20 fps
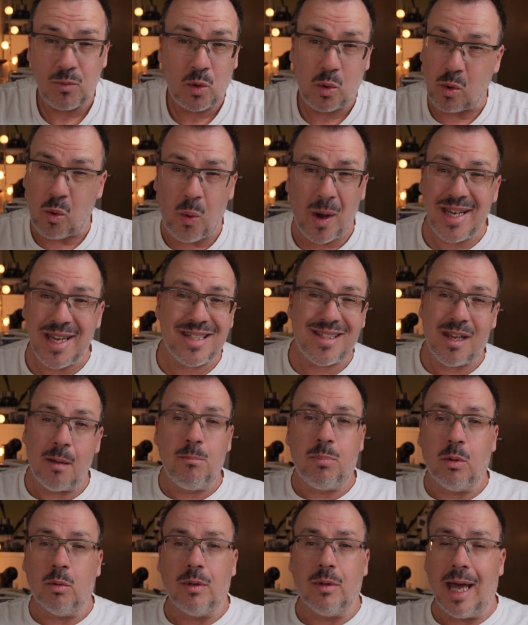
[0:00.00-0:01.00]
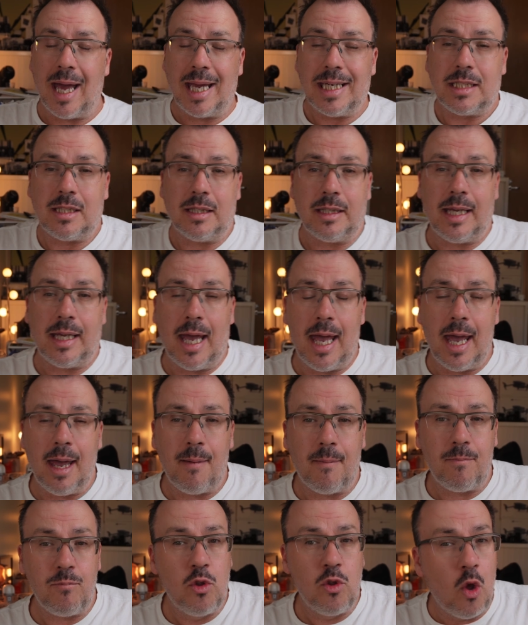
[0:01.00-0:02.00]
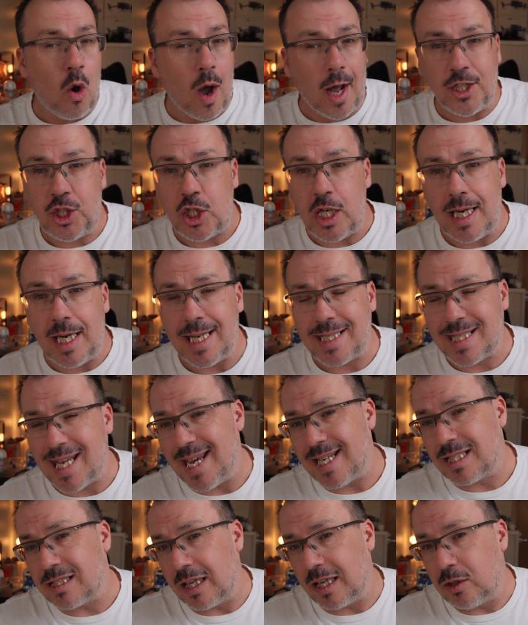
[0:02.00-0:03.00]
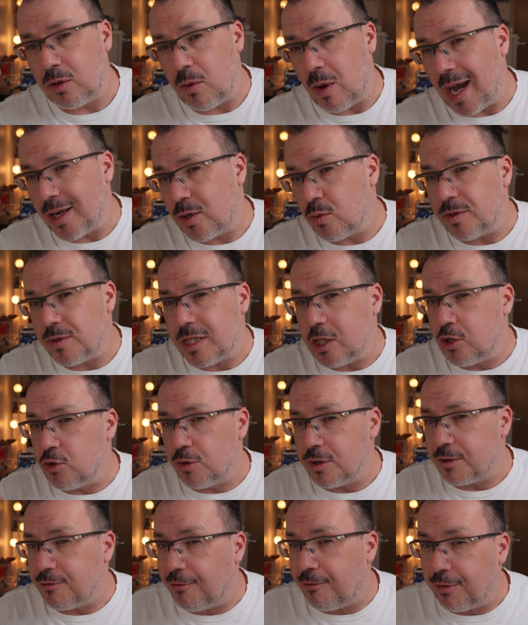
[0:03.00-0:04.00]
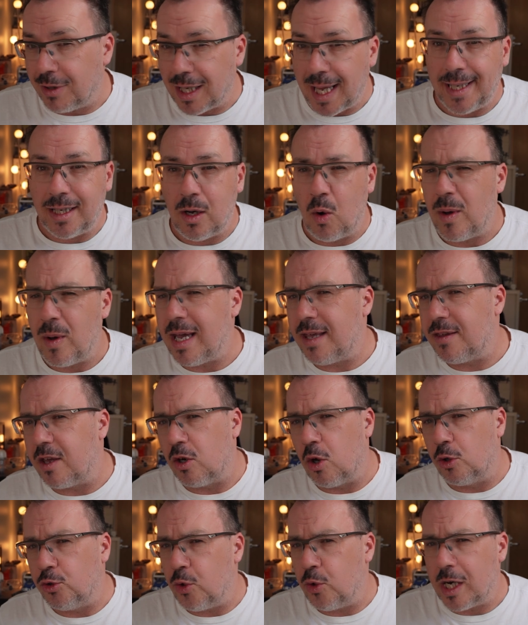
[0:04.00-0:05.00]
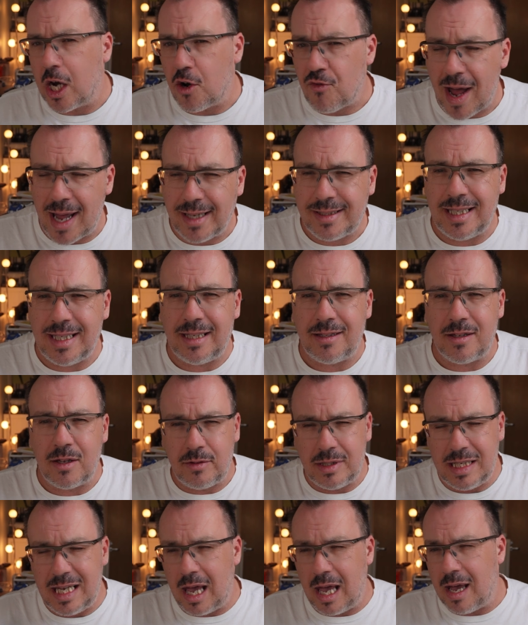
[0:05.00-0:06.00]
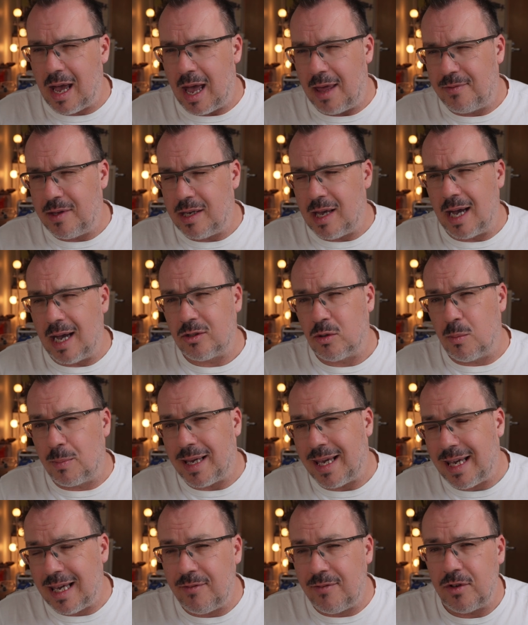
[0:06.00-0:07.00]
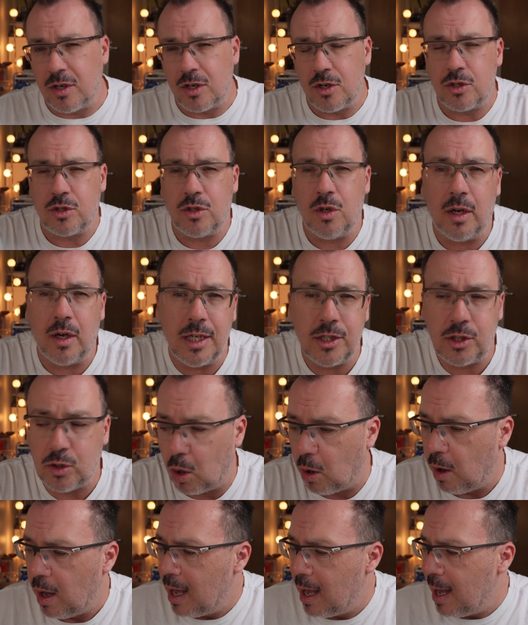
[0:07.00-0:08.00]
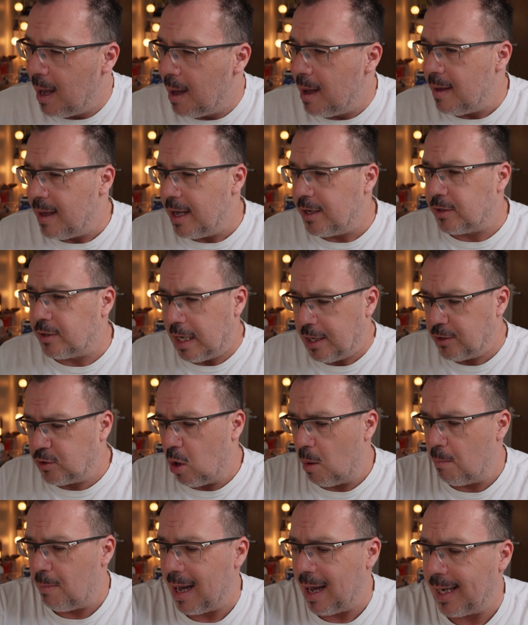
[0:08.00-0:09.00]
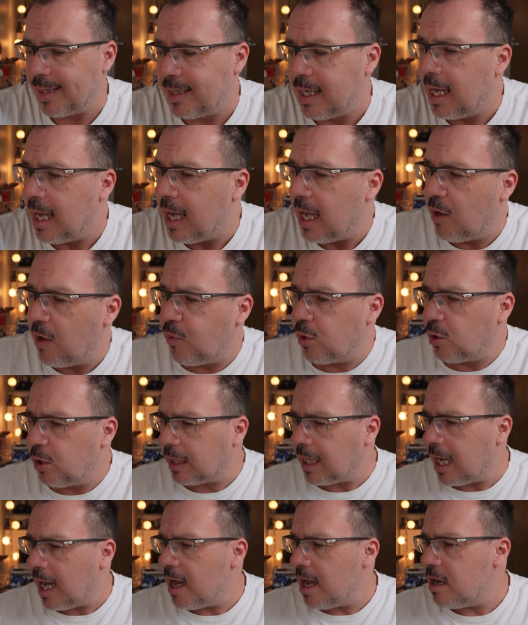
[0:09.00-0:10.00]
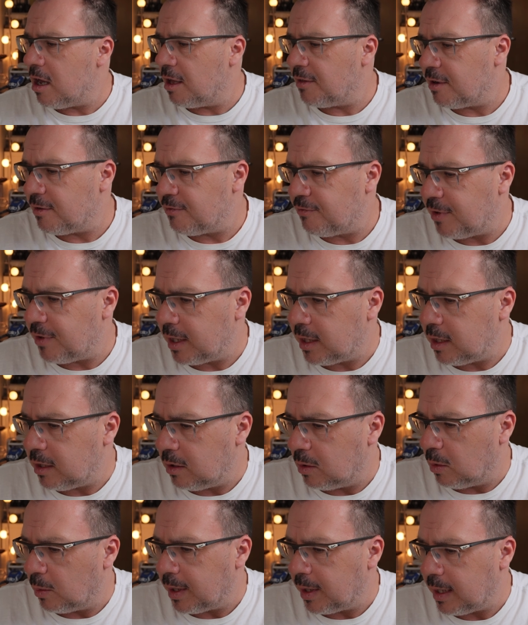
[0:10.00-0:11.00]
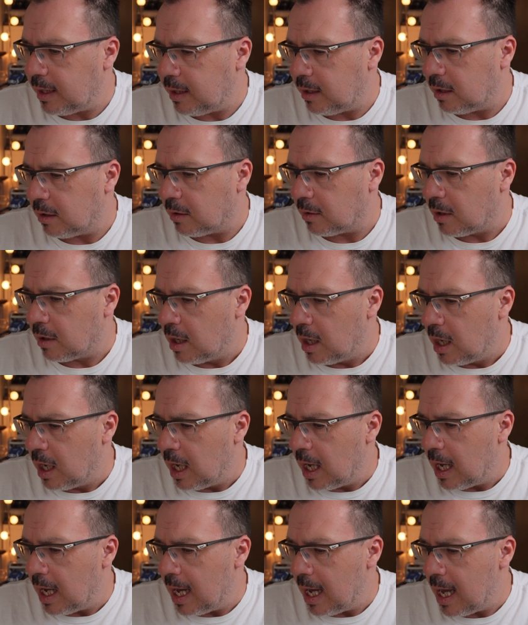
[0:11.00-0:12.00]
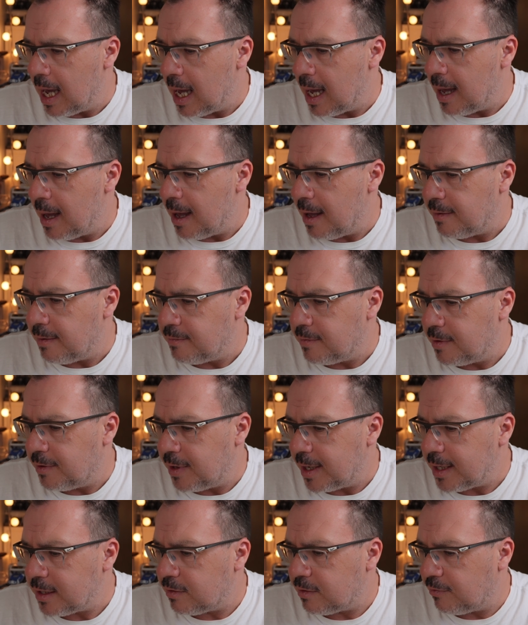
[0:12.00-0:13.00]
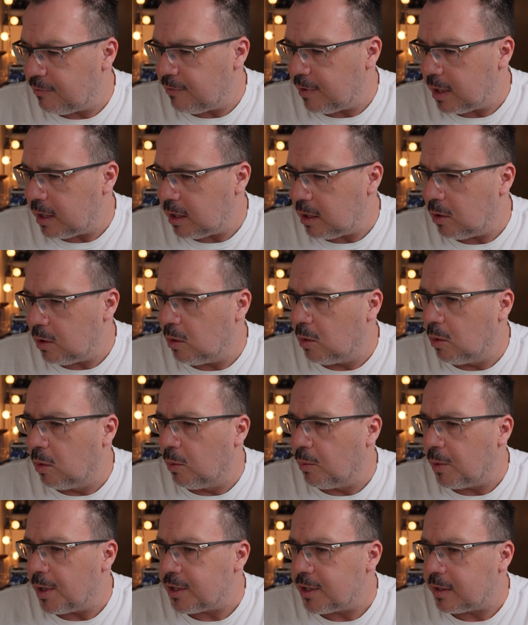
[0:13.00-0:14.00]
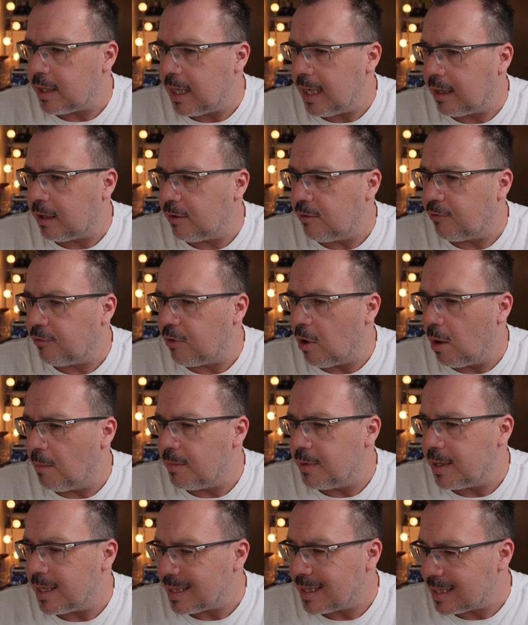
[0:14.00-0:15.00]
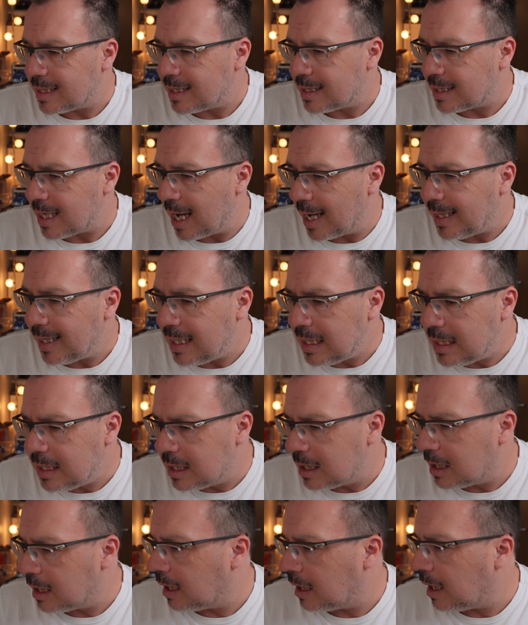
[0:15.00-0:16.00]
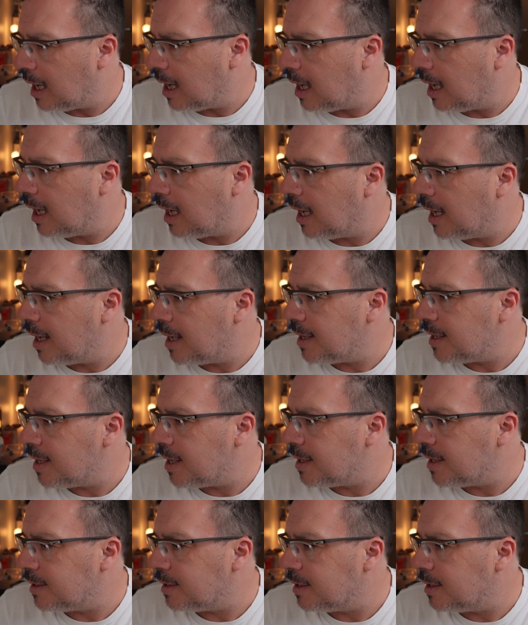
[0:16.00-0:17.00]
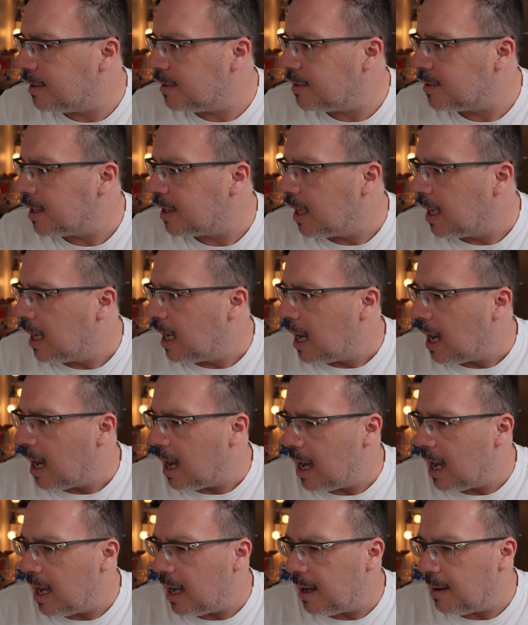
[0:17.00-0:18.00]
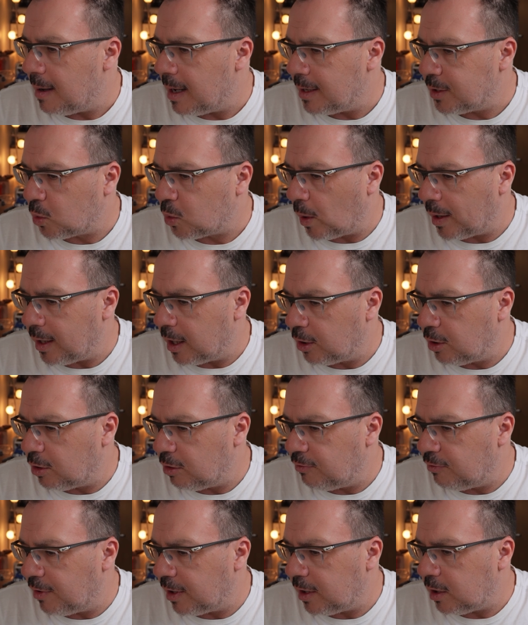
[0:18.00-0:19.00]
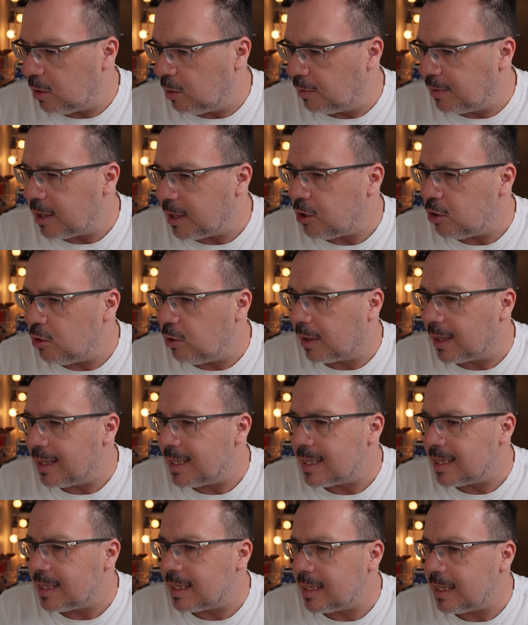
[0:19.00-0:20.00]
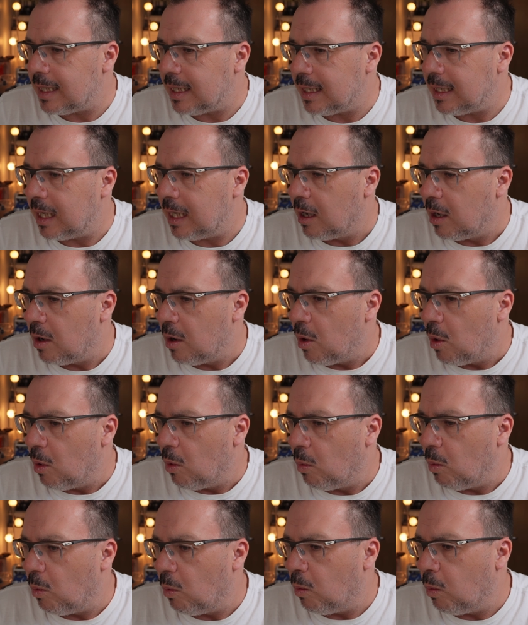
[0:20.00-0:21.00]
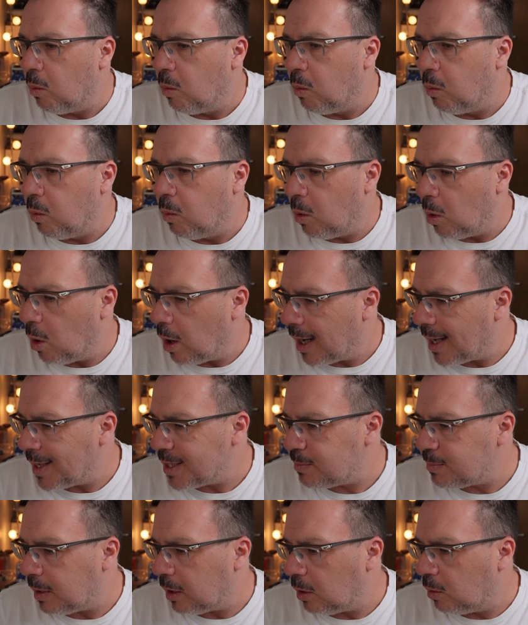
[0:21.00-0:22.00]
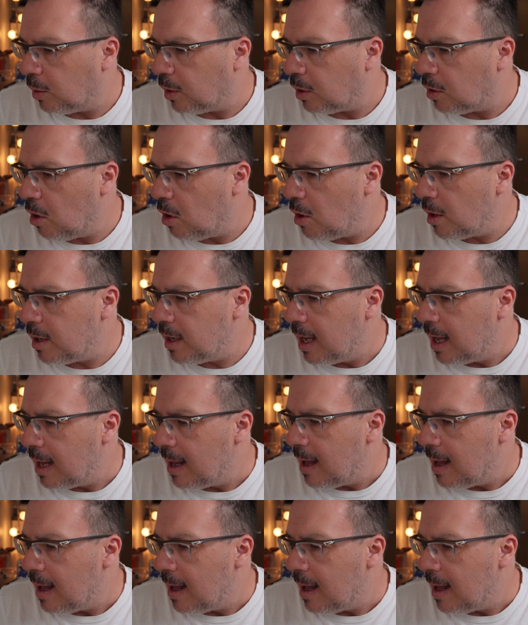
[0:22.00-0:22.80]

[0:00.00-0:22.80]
Quite simple, actually. Not a GNSS. I don't see drones flying away. They're not doing erratic. The actual behaviour is not bad. If we look at another video here, this video was taken from the side, and it's quite a good video that you can see what has been going on.